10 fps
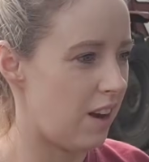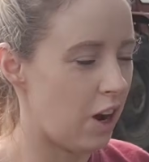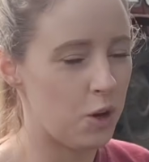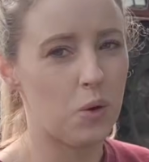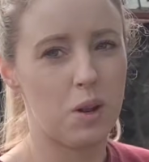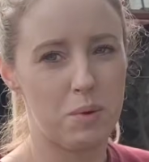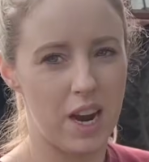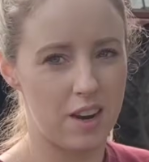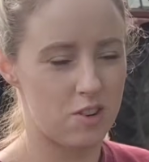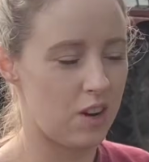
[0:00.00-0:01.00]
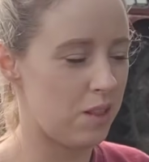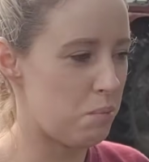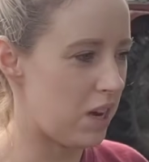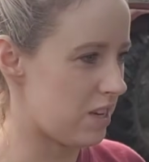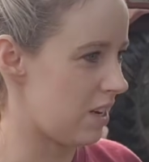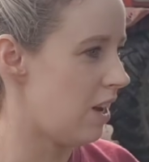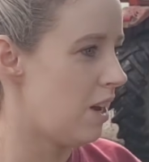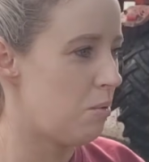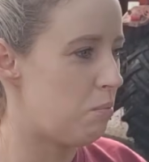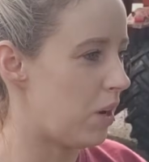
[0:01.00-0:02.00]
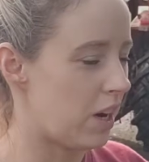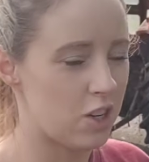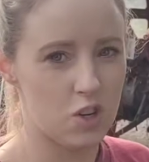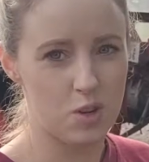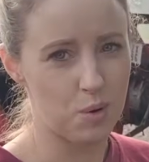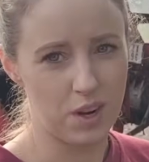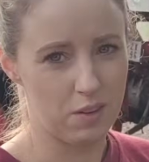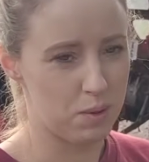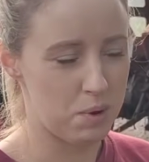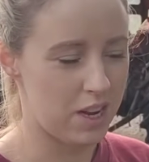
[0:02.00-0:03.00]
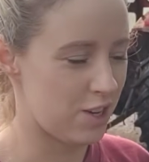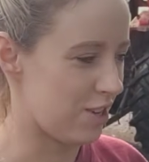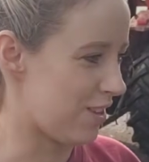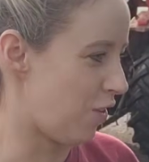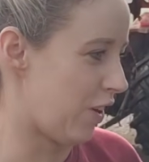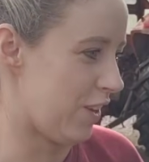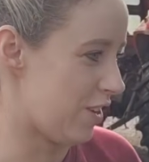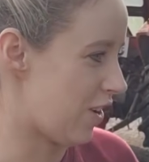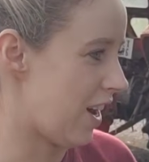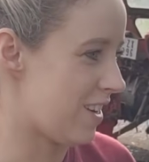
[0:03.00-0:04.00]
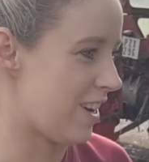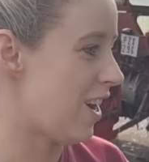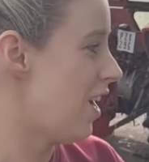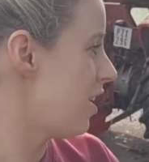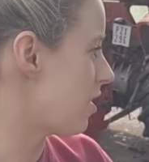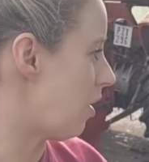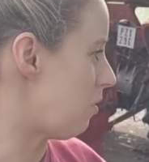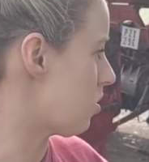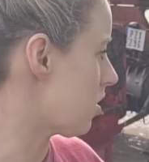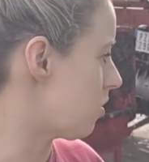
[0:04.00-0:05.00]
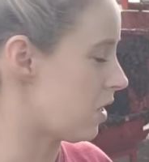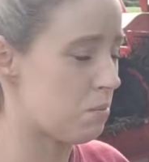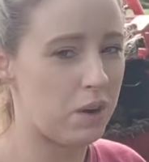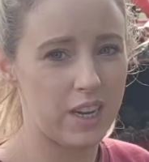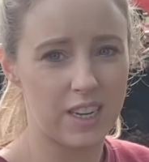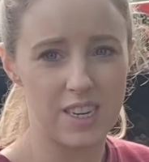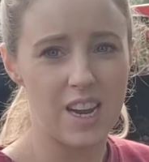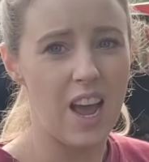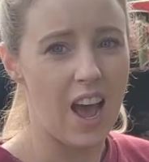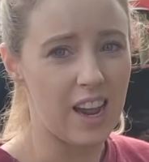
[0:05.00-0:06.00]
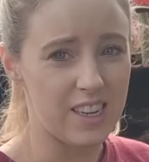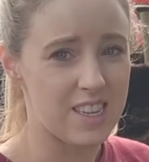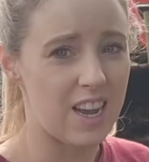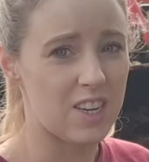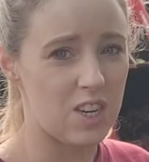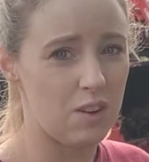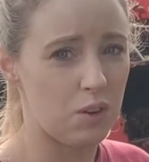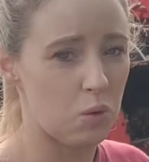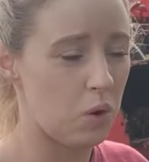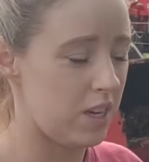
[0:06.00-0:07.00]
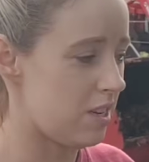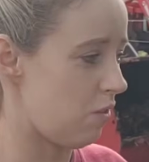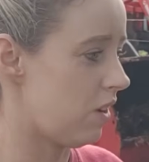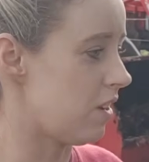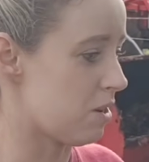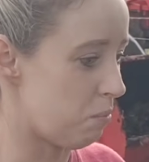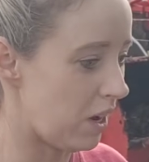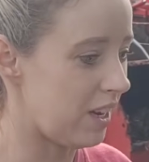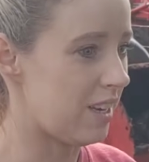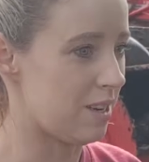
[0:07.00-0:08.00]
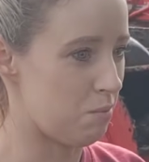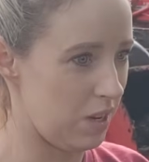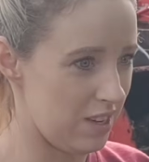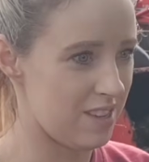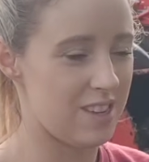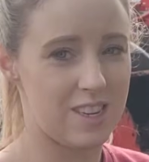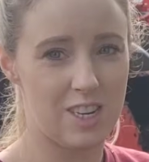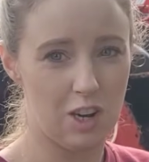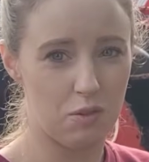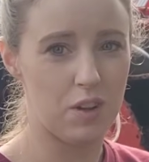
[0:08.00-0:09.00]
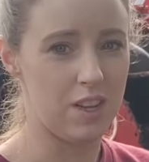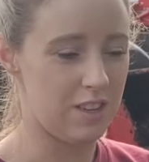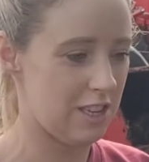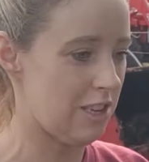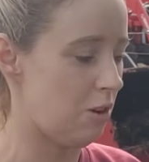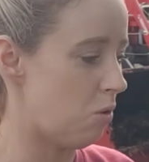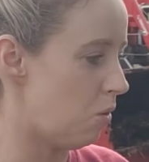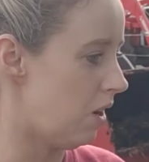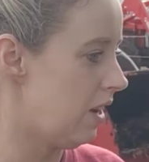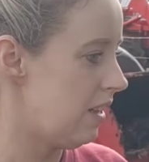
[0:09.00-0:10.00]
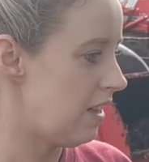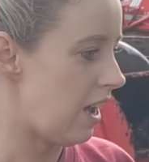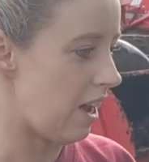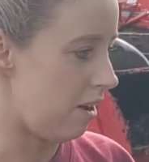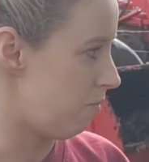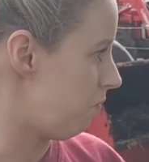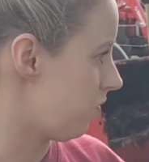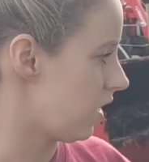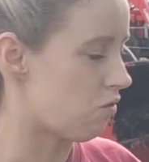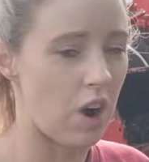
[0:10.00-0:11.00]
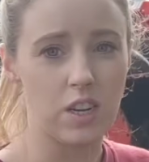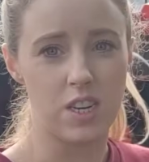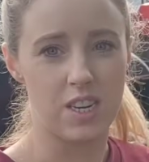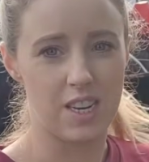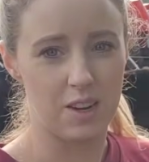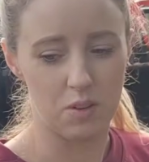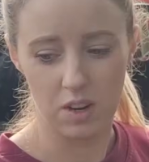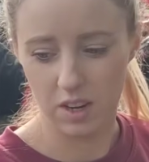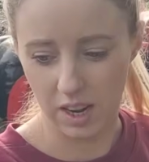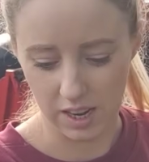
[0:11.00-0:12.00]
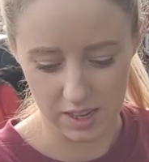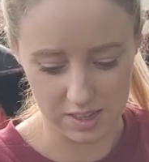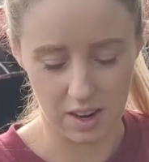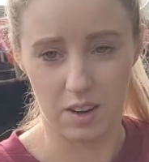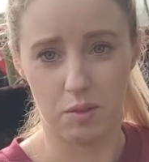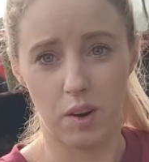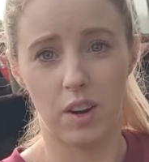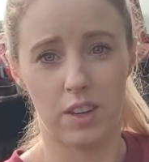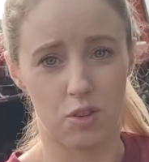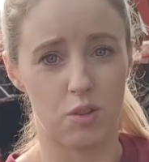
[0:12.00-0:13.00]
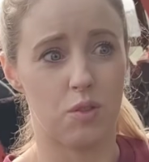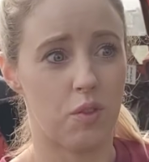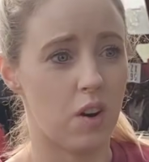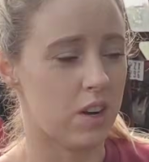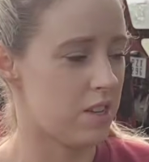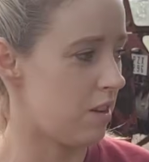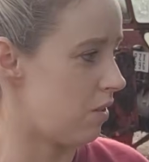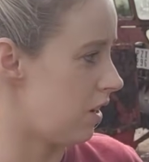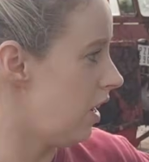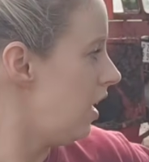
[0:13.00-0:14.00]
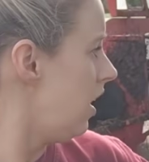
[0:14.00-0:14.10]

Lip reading: I know it'll be harder on the body, but I just don't have the patience for the tractor, so I'm just going to pike it. And it's actually even quite difficult to pike it because the stuff is so rotted down. It's kind of falling through the forks even.